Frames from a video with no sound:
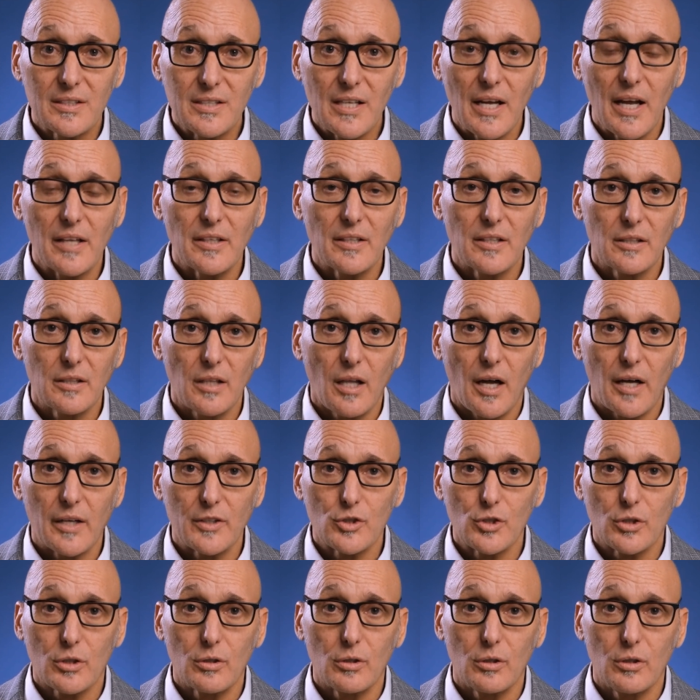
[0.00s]

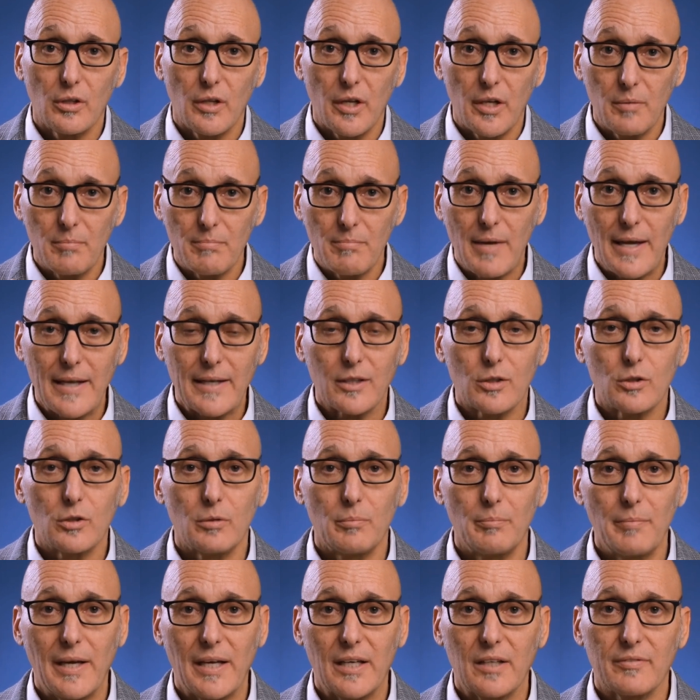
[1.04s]
technological, and medical
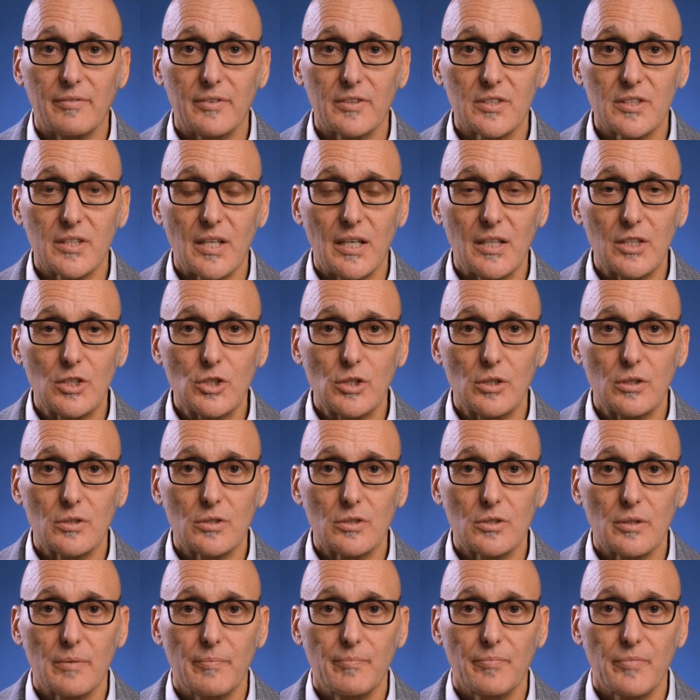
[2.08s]

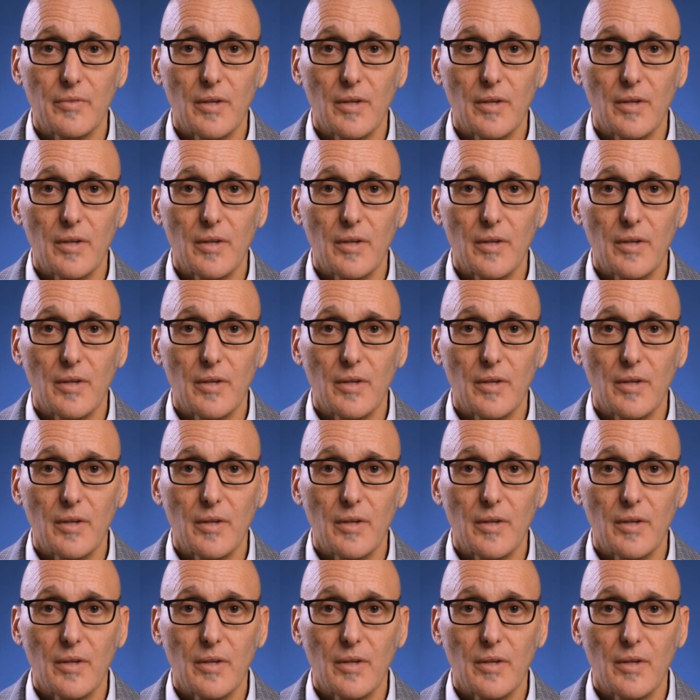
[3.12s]
manifestations.